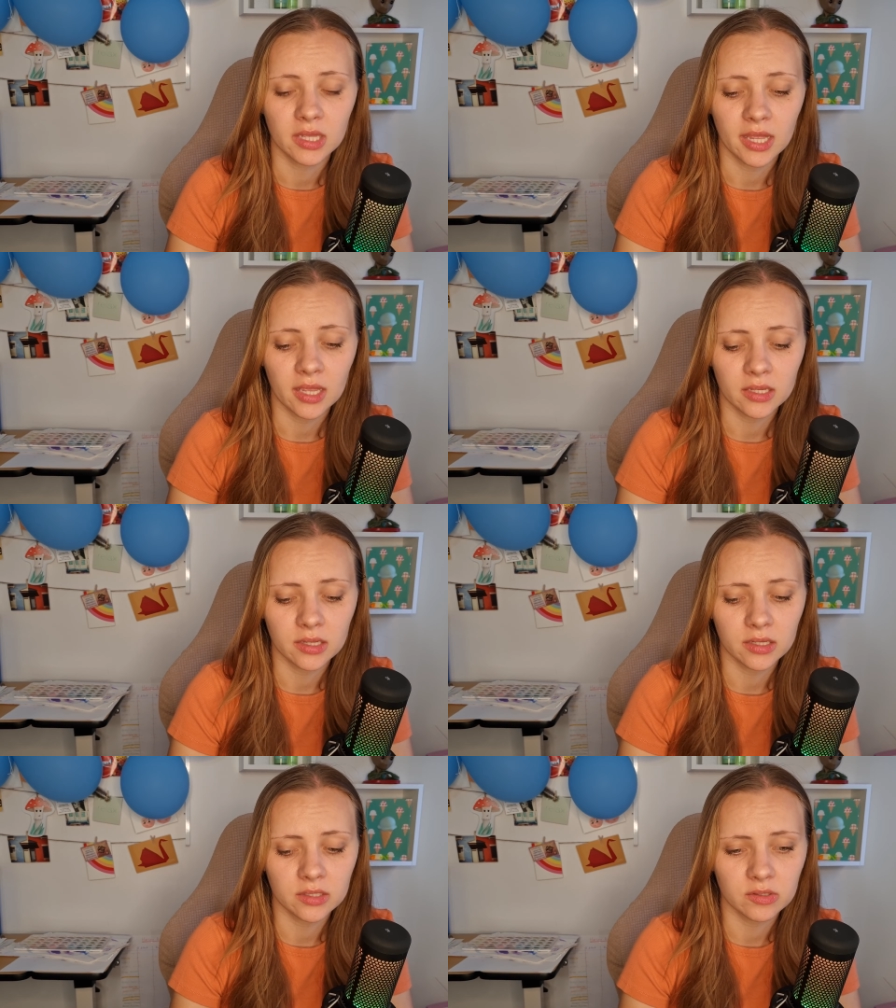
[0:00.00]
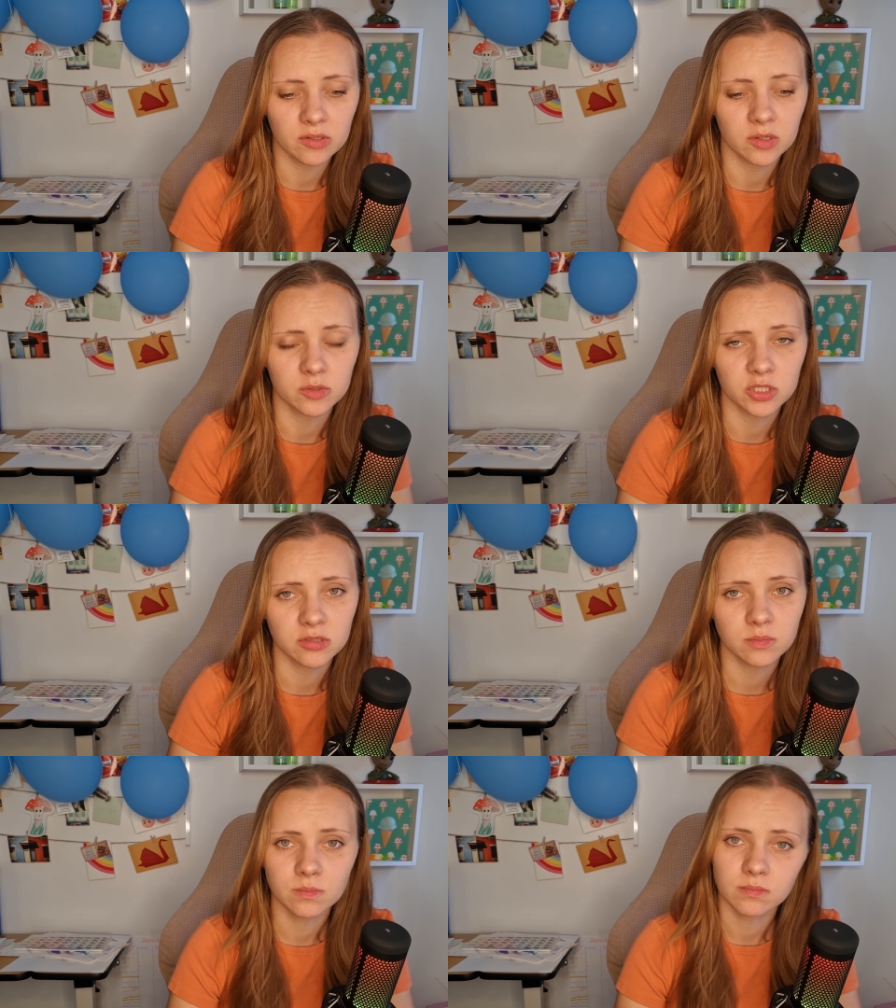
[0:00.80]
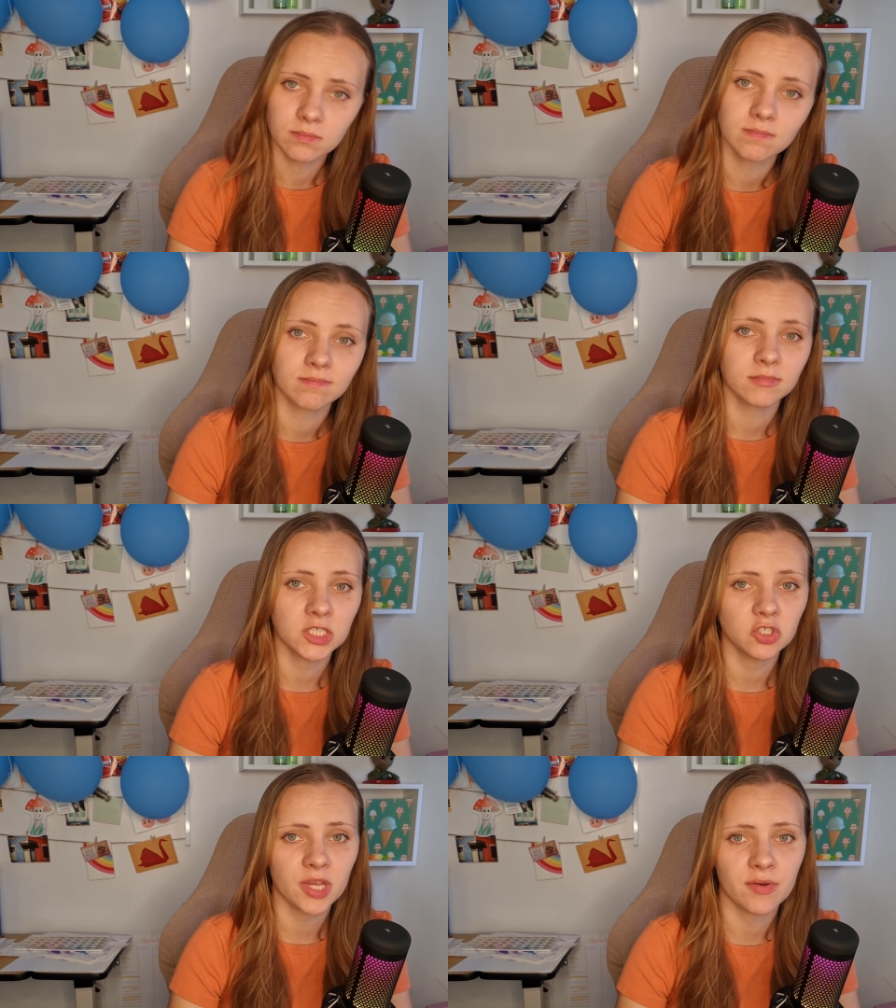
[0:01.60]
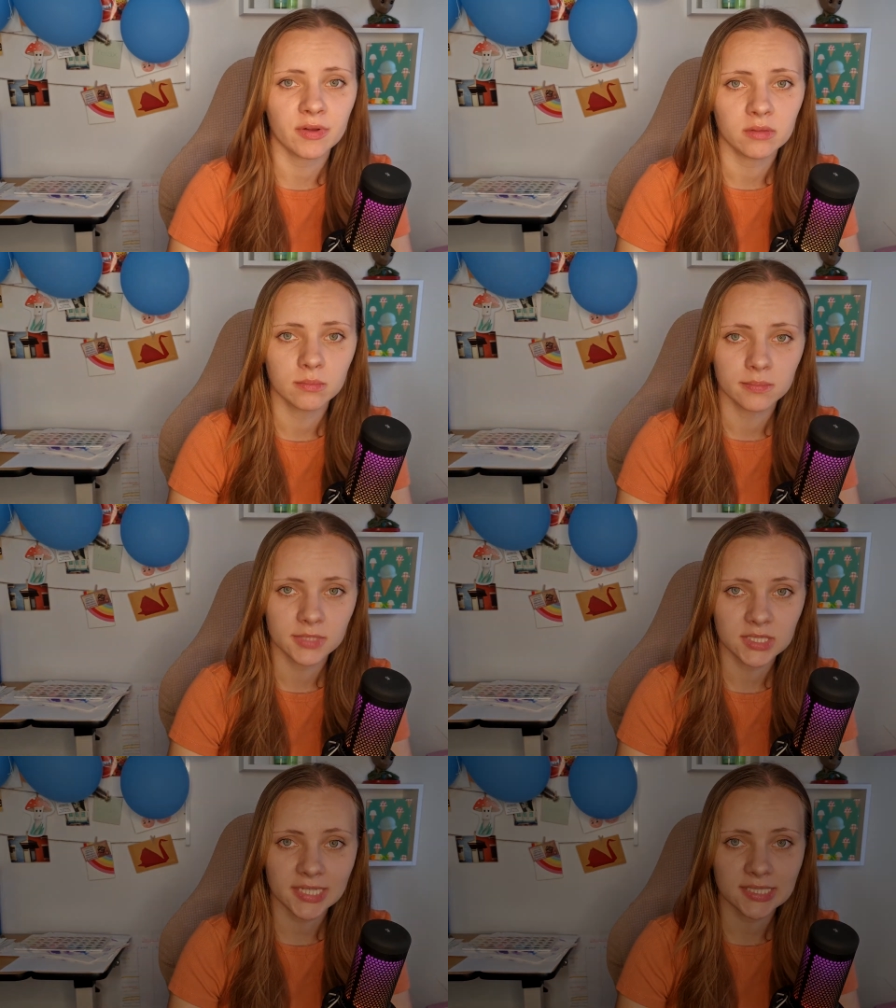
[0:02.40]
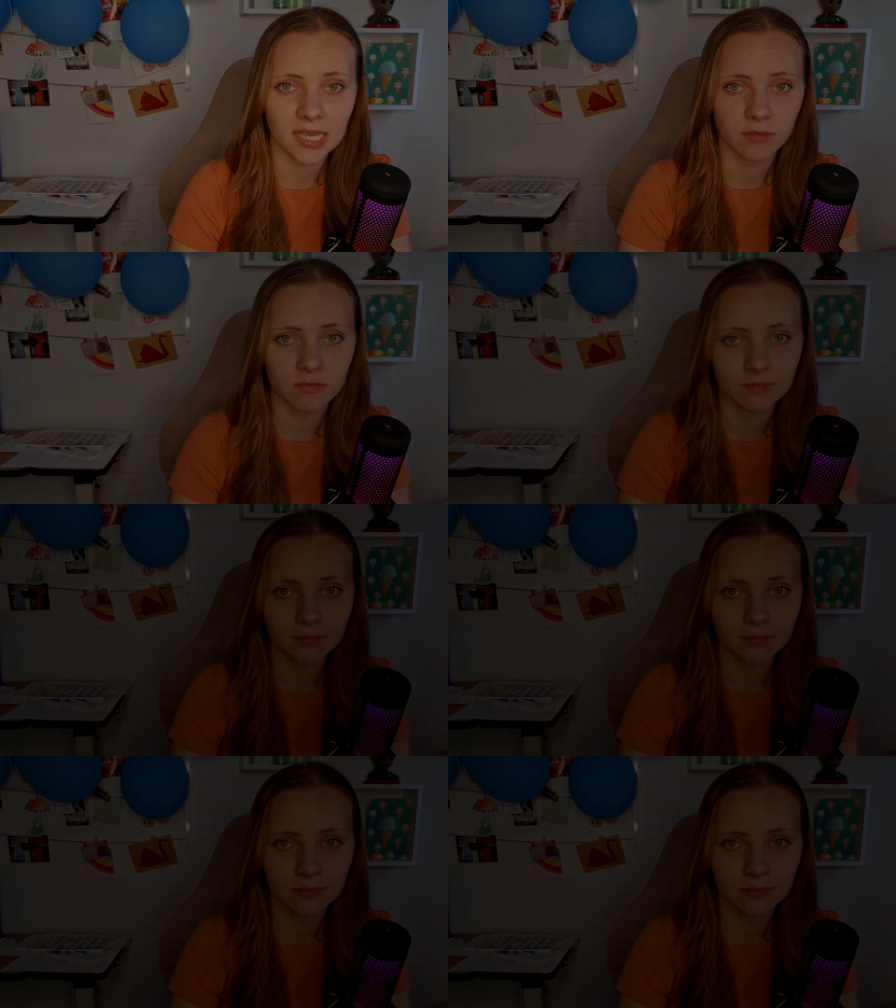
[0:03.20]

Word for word: And, you know, just in general, stay safe.